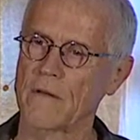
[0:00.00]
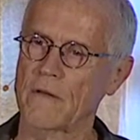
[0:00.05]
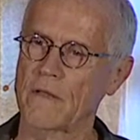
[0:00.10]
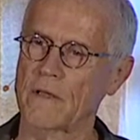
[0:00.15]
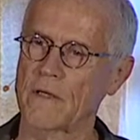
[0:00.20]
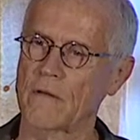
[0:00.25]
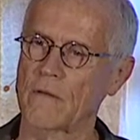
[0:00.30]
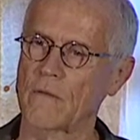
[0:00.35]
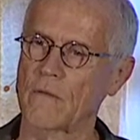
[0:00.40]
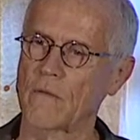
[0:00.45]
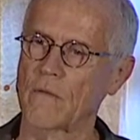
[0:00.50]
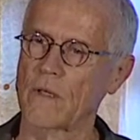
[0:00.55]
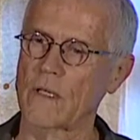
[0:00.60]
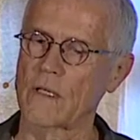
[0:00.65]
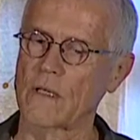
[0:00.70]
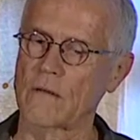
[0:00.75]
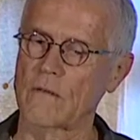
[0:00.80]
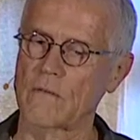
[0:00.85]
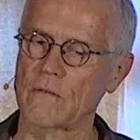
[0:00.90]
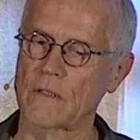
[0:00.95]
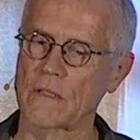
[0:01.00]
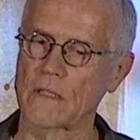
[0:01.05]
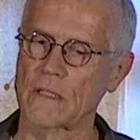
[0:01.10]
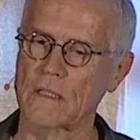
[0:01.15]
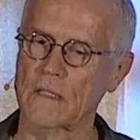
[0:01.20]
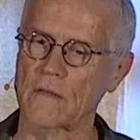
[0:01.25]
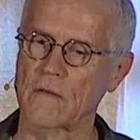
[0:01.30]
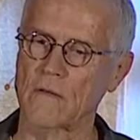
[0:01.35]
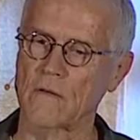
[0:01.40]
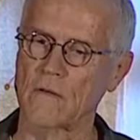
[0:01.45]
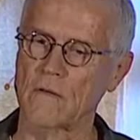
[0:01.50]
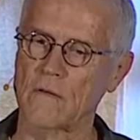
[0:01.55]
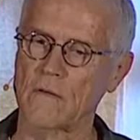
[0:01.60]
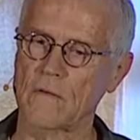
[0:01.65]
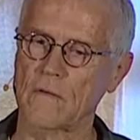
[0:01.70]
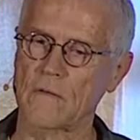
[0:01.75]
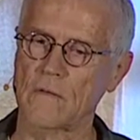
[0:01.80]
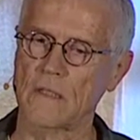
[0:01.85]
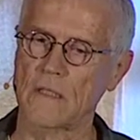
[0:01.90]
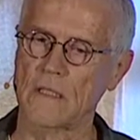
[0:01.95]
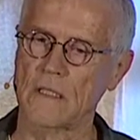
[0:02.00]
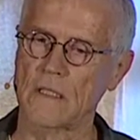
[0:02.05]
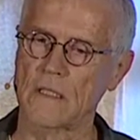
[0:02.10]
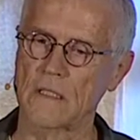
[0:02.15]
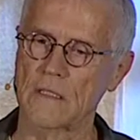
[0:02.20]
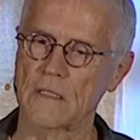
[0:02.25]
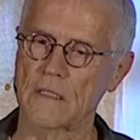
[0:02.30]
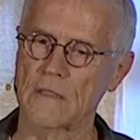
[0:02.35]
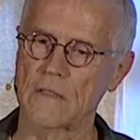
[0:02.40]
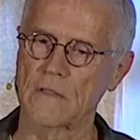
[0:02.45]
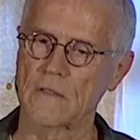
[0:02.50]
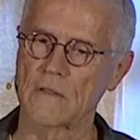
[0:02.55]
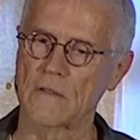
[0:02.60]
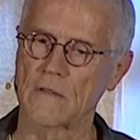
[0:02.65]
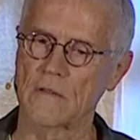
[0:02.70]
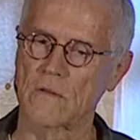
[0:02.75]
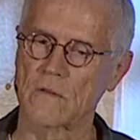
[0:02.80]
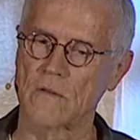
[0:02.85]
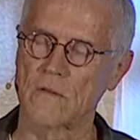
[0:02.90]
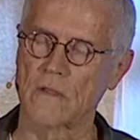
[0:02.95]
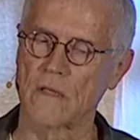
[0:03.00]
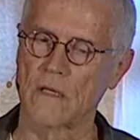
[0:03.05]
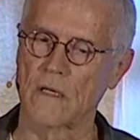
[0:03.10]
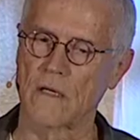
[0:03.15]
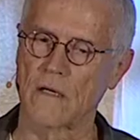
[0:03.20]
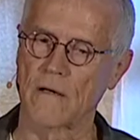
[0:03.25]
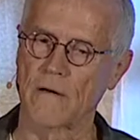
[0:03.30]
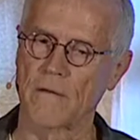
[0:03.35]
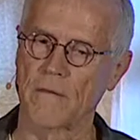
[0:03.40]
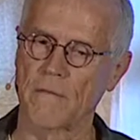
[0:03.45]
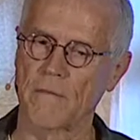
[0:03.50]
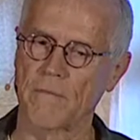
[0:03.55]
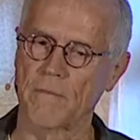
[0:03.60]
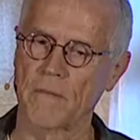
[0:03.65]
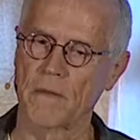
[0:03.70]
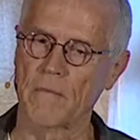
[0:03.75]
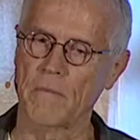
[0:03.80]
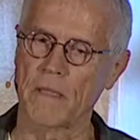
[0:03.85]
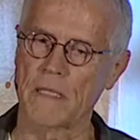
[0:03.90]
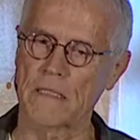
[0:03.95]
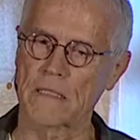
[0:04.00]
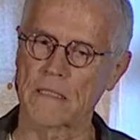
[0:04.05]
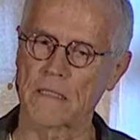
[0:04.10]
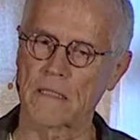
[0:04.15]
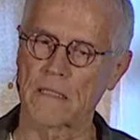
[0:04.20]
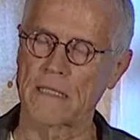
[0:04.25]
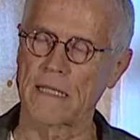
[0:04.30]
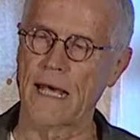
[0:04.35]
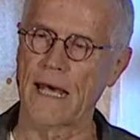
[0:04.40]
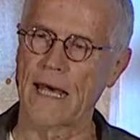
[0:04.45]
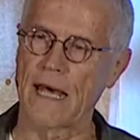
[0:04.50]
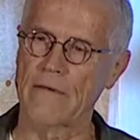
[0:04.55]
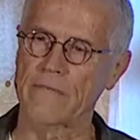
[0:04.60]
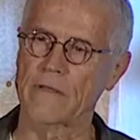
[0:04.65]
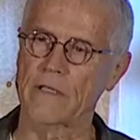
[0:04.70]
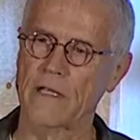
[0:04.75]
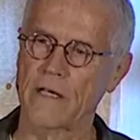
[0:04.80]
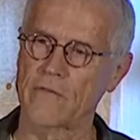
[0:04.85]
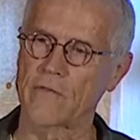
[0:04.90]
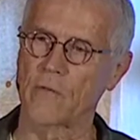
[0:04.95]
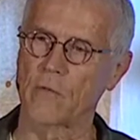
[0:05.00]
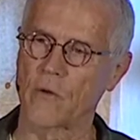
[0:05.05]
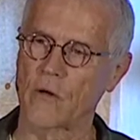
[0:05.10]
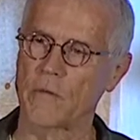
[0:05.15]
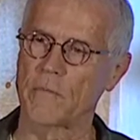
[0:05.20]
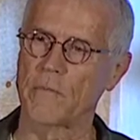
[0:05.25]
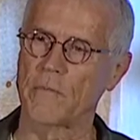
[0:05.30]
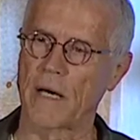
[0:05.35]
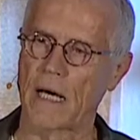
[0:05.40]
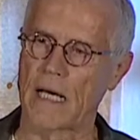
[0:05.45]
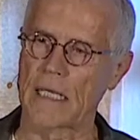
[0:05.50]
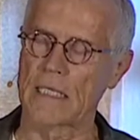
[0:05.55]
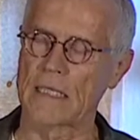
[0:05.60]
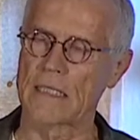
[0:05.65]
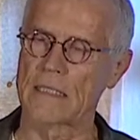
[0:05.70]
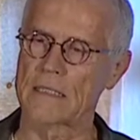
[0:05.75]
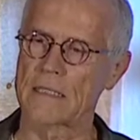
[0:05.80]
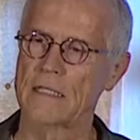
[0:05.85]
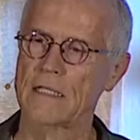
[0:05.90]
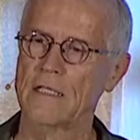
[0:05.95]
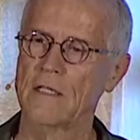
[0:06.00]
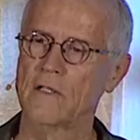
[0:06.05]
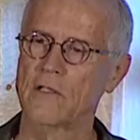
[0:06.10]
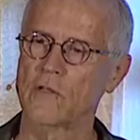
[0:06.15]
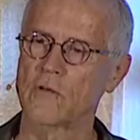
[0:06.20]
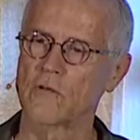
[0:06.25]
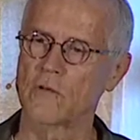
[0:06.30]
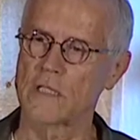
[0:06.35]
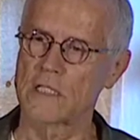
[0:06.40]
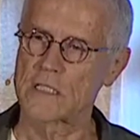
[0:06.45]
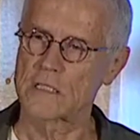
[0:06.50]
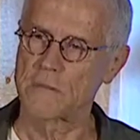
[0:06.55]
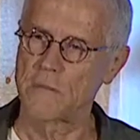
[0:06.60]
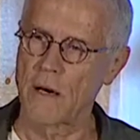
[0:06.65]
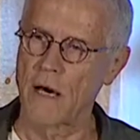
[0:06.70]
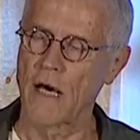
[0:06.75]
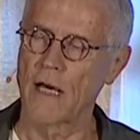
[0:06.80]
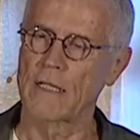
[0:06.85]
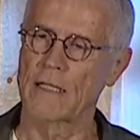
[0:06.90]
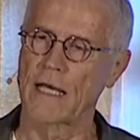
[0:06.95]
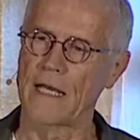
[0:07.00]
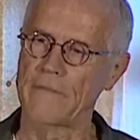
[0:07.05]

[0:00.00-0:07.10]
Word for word: that we really need to do is to um, basically have enough warm bodies to respond.